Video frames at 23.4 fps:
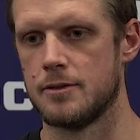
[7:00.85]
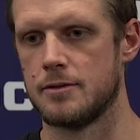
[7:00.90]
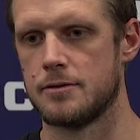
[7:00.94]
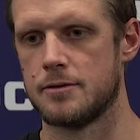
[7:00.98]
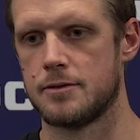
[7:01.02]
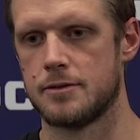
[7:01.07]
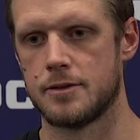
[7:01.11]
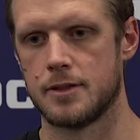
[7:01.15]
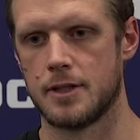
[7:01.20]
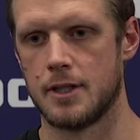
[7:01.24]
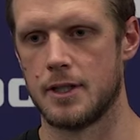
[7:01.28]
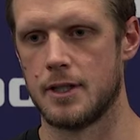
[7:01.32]

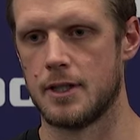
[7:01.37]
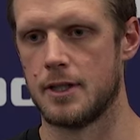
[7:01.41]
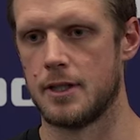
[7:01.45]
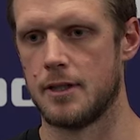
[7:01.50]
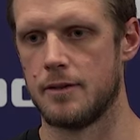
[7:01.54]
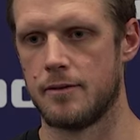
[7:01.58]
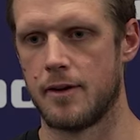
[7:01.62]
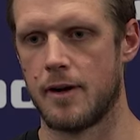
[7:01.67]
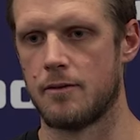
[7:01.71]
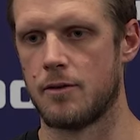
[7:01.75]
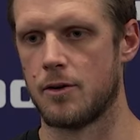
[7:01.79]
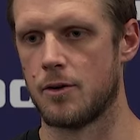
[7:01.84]
of uh,
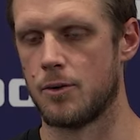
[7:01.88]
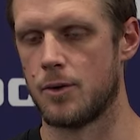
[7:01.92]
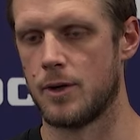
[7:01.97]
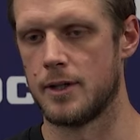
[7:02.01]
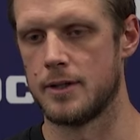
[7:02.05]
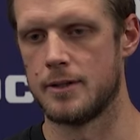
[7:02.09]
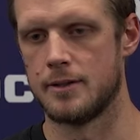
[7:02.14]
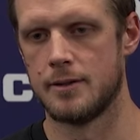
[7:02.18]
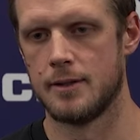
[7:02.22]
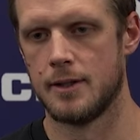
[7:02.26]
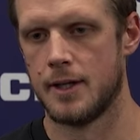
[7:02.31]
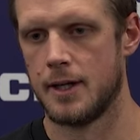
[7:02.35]
of
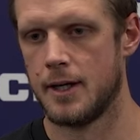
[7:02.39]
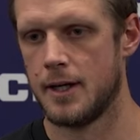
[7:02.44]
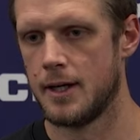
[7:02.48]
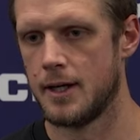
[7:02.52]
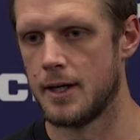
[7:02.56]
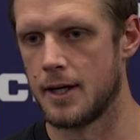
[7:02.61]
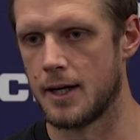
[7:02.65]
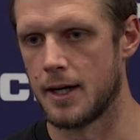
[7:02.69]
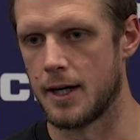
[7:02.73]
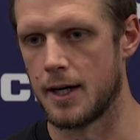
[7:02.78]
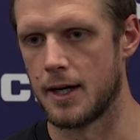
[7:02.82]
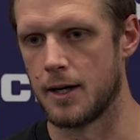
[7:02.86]
everyone.
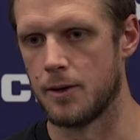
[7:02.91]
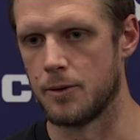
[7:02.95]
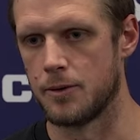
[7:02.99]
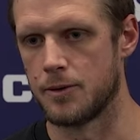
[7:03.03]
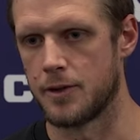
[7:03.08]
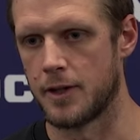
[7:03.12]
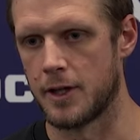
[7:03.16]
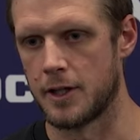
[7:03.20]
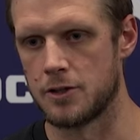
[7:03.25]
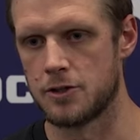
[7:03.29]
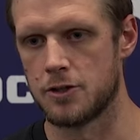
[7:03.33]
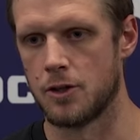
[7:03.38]
Uh, when
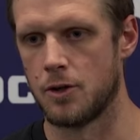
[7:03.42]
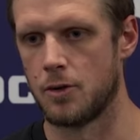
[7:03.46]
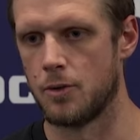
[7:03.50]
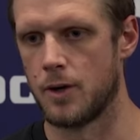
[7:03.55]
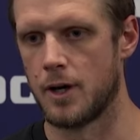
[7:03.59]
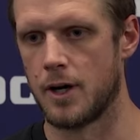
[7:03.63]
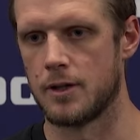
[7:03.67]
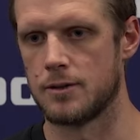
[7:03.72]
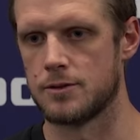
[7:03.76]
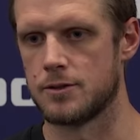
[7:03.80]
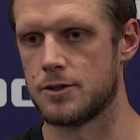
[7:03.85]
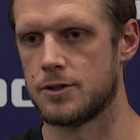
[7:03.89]
things go
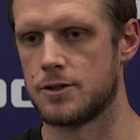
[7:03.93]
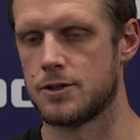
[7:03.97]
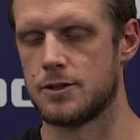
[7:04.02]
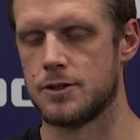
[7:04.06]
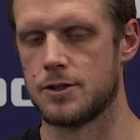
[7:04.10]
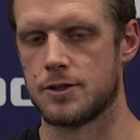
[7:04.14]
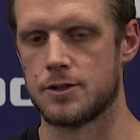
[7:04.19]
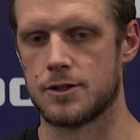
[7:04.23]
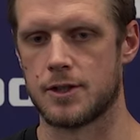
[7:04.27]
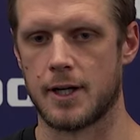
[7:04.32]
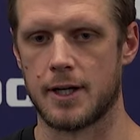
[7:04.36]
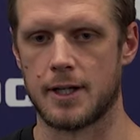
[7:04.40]
well, just
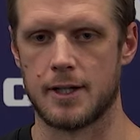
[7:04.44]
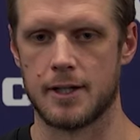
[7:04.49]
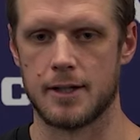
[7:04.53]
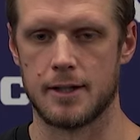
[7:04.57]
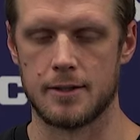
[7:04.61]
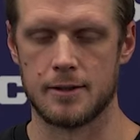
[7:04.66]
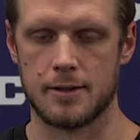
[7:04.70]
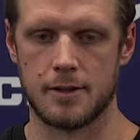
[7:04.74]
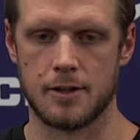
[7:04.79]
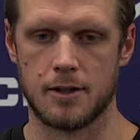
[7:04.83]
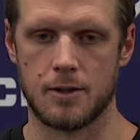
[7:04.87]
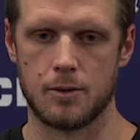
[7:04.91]
just like
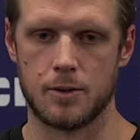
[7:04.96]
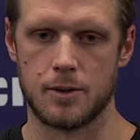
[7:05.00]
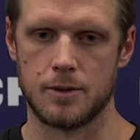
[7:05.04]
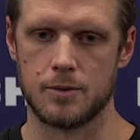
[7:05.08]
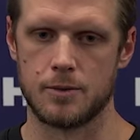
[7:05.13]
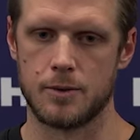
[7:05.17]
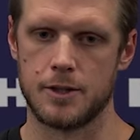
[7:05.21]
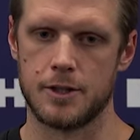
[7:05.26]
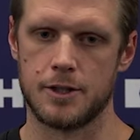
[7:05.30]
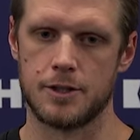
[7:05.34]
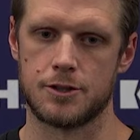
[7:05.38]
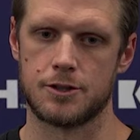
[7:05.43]
it, you know, when,
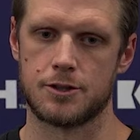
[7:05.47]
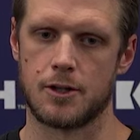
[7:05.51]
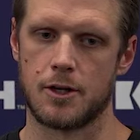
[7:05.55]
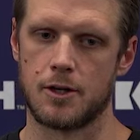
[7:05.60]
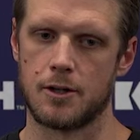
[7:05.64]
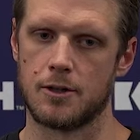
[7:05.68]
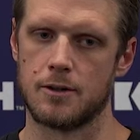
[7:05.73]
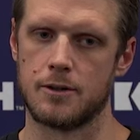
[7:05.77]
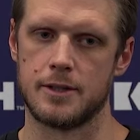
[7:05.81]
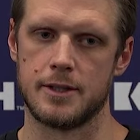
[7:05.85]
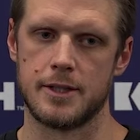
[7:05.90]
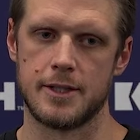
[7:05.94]
when you
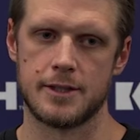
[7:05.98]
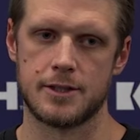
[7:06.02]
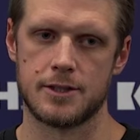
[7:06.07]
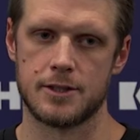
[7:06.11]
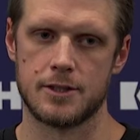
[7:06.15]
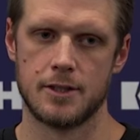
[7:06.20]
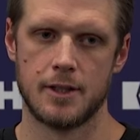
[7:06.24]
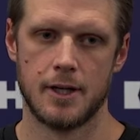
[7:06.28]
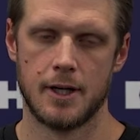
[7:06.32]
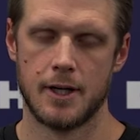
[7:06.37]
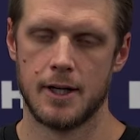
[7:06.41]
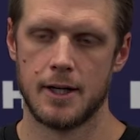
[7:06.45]
struggle, and
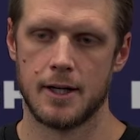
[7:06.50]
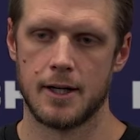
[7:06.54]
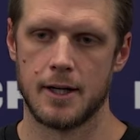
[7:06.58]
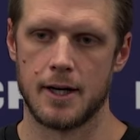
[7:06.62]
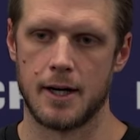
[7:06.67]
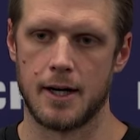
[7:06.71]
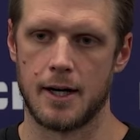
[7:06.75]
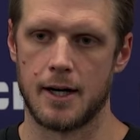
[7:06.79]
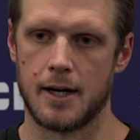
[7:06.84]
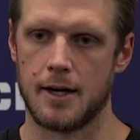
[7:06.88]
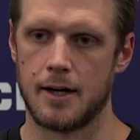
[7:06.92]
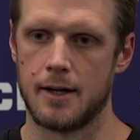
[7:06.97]
it's.
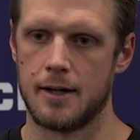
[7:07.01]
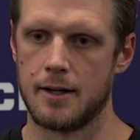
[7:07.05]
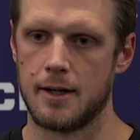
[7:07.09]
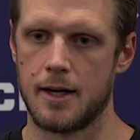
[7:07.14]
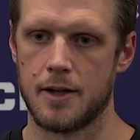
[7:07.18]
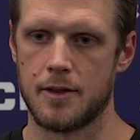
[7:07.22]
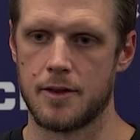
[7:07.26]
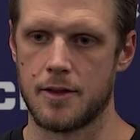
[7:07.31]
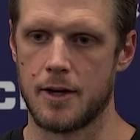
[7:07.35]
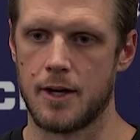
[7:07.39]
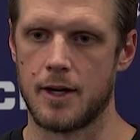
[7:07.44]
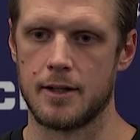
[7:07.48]
Uh,
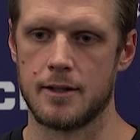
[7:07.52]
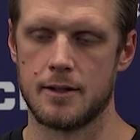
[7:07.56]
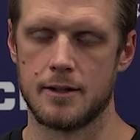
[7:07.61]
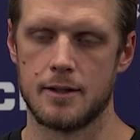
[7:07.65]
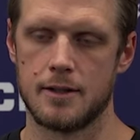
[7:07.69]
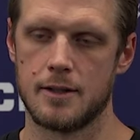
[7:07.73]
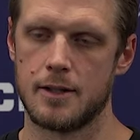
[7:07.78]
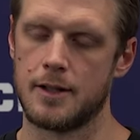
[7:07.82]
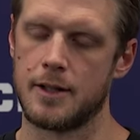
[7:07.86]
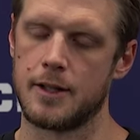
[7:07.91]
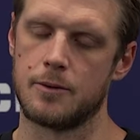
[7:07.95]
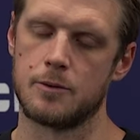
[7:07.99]
I thought
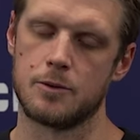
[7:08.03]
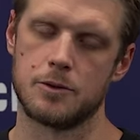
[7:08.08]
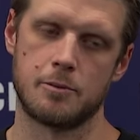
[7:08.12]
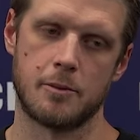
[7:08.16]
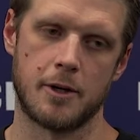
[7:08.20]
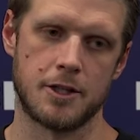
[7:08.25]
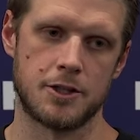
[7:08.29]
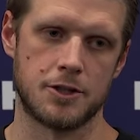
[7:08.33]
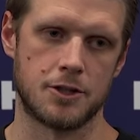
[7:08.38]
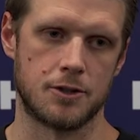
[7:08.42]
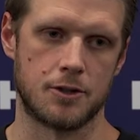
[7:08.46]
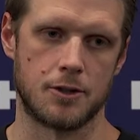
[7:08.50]
I think it was
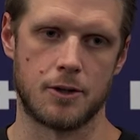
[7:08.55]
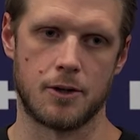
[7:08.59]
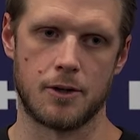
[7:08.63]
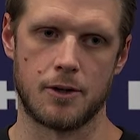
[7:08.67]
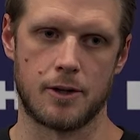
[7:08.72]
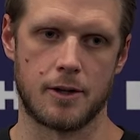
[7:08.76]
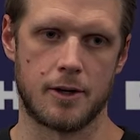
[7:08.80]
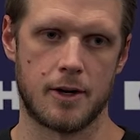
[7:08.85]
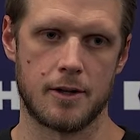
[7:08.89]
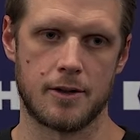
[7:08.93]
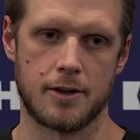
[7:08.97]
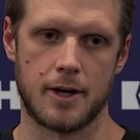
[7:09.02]
mentioned
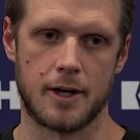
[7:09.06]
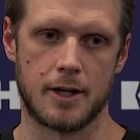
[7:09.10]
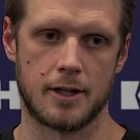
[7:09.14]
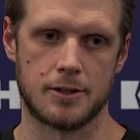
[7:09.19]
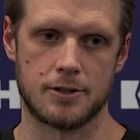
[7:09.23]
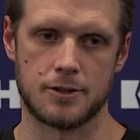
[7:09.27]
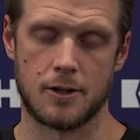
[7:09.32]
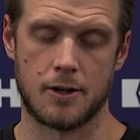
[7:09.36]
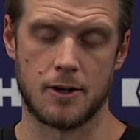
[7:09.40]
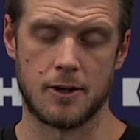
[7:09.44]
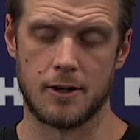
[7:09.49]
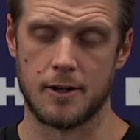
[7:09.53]
earlier. I thought it
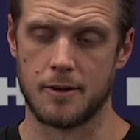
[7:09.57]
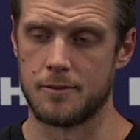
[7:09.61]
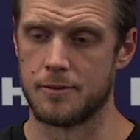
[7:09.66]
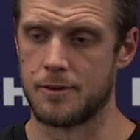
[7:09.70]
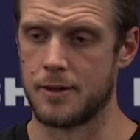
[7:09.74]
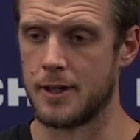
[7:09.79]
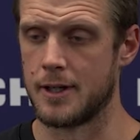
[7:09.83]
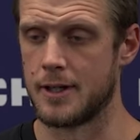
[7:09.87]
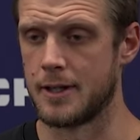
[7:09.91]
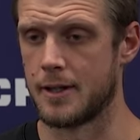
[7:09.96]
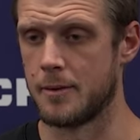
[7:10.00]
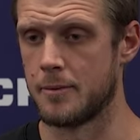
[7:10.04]
started up
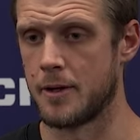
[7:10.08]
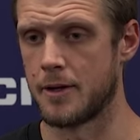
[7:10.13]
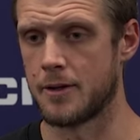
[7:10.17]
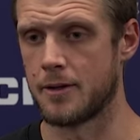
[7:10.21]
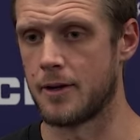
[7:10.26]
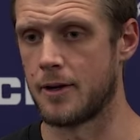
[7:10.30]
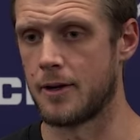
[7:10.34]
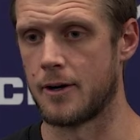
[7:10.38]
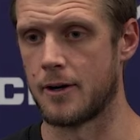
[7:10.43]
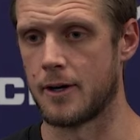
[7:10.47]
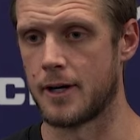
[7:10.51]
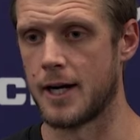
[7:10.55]
front. I mean, I
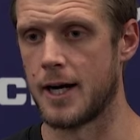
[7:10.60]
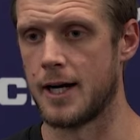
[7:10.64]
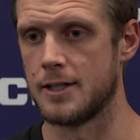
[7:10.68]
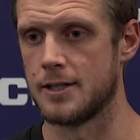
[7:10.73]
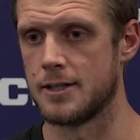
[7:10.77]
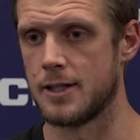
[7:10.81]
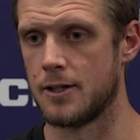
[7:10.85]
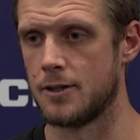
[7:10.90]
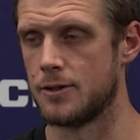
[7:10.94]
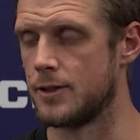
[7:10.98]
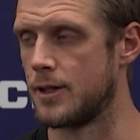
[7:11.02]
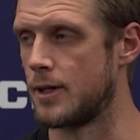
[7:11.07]
thought our
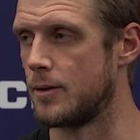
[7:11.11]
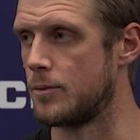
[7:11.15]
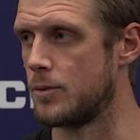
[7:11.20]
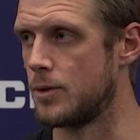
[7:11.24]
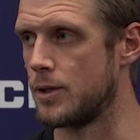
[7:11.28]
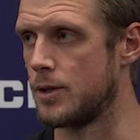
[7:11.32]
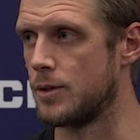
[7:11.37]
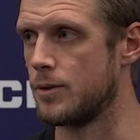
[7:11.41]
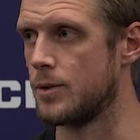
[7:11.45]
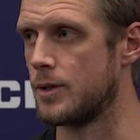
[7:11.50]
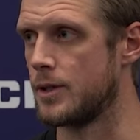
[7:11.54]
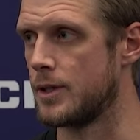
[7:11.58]
guys held up
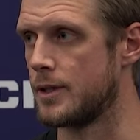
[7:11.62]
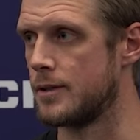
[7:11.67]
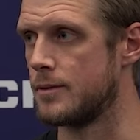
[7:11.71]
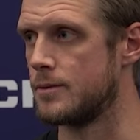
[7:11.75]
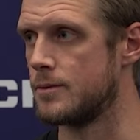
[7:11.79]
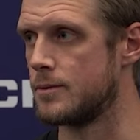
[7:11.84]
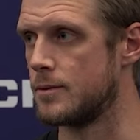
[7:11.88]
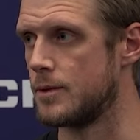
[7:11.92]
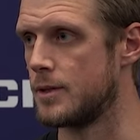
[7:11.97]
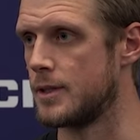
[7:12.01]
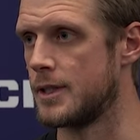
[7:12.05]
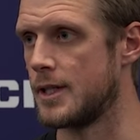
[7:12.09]
really, really,
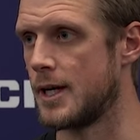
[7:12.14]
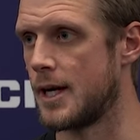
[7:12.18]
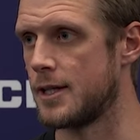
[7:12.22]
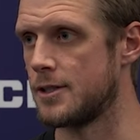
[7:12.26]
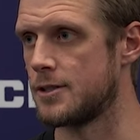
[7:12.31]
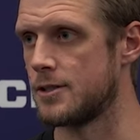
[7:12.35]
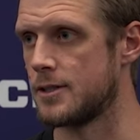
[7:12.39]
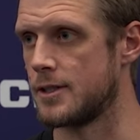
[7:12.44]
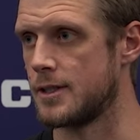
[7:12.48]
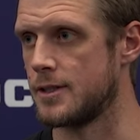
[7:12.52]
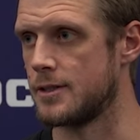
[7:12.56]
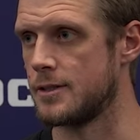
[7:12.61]
really
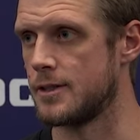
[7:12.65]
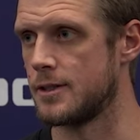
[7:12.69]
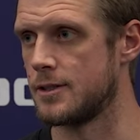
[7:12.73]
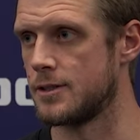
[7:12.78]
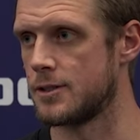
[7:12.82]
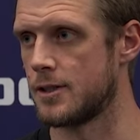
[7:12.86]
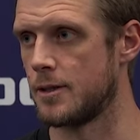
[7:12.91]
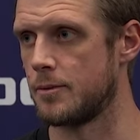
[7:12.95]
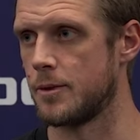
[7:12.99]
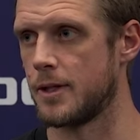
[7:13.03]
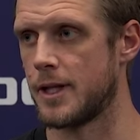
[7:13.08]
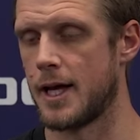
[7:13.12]
nicely in, in
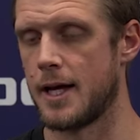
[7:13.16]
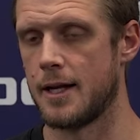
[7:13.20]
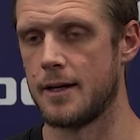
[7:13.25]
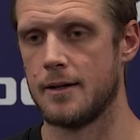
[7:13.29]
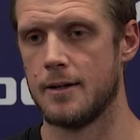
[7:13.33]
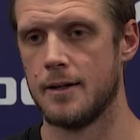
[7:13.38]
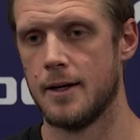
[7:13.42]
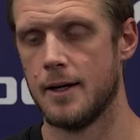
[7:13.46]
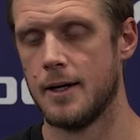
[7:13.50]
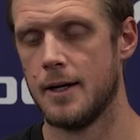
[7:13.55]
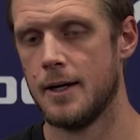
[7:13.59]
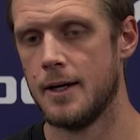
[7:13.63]
some of that
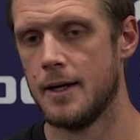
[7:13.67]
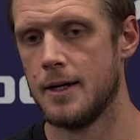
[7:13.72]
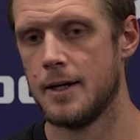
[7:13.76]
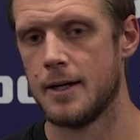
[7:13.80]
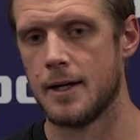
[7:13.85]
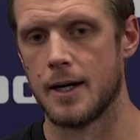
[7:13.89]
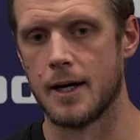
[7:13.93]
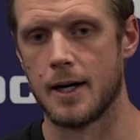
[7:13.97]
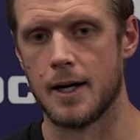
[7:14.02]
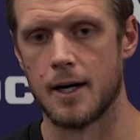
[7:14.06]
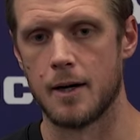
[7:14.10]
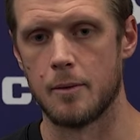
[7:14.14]

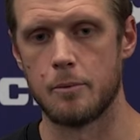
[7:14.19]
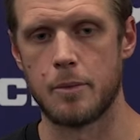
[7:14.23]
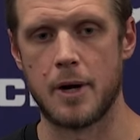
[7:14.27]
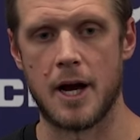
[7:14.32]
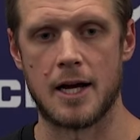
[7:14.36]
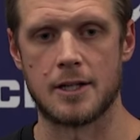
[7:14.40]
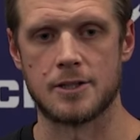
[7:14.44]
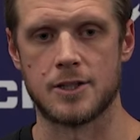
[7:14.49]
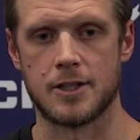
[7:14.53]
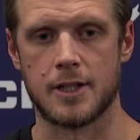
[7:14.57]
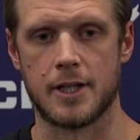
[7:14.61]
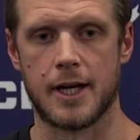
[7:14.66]
uh,
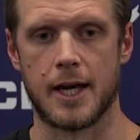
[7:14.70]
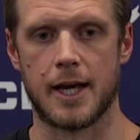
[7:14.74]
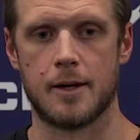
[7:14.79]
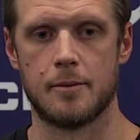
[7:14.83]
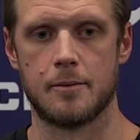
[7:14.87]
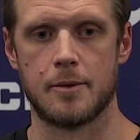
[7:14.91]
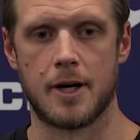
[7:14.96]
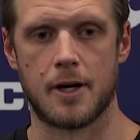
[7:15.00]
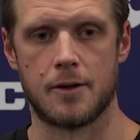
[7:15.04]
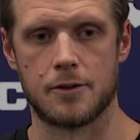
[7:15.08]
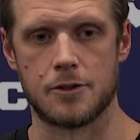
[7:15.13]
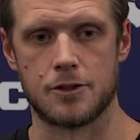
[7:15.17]
passing
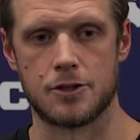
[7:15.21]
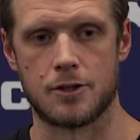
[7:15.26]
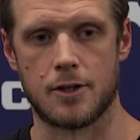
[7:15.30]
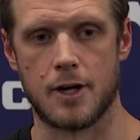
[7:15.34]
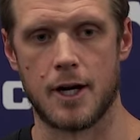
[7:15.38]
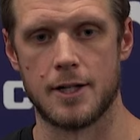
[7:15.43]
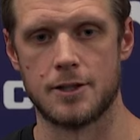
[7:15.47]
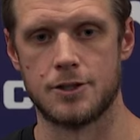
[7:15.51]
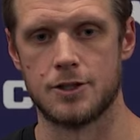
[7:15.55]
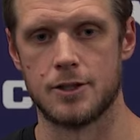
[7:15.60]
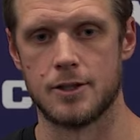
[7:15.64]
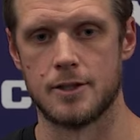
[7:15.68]
game down the
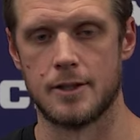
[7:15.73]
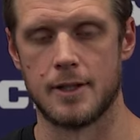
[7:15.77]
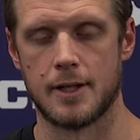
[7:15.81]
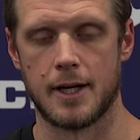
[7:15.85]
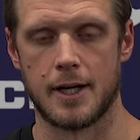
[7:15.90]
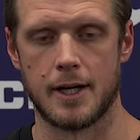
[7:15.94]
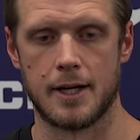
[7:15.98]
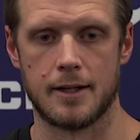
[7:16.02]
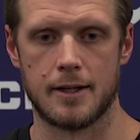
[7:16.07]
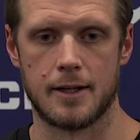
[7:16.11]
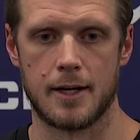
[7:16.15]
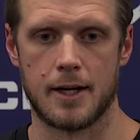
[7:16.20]
stretch, and
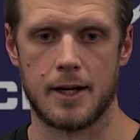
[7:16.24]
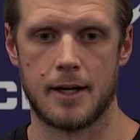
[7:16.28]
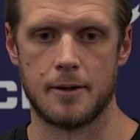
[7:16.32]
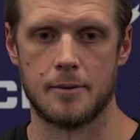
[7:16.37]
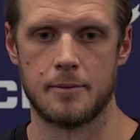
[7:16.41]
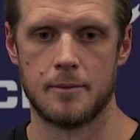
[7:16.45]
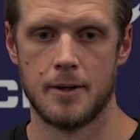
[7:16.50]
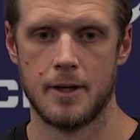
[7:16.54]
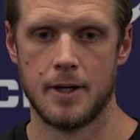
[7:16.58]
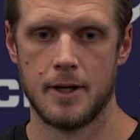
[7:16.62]
and